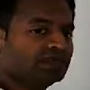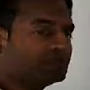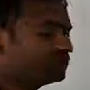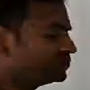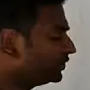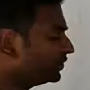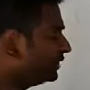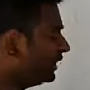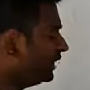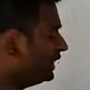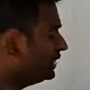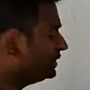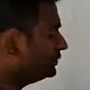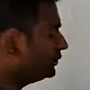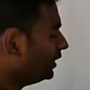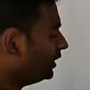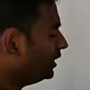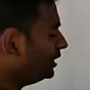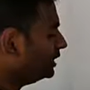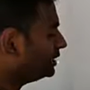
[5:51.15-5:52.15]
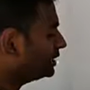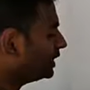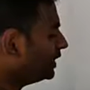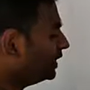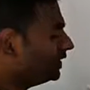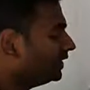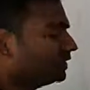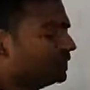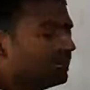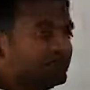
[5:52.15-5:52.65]
So that is why it is
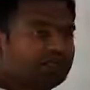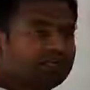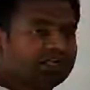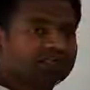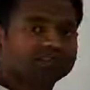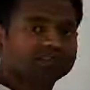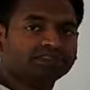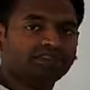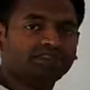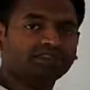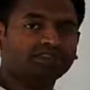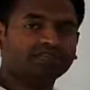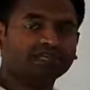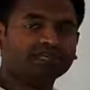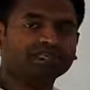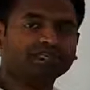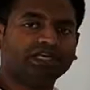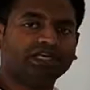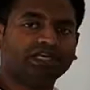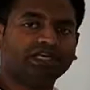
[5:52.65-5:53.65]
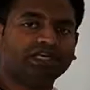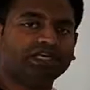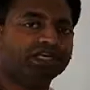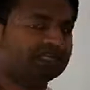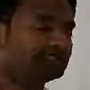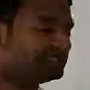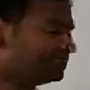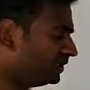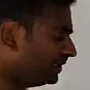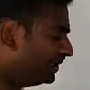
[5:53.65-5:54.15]
called gravitational potential
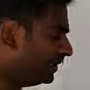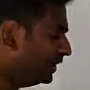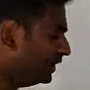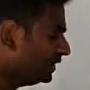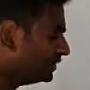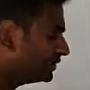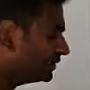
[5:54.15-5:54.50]
energy.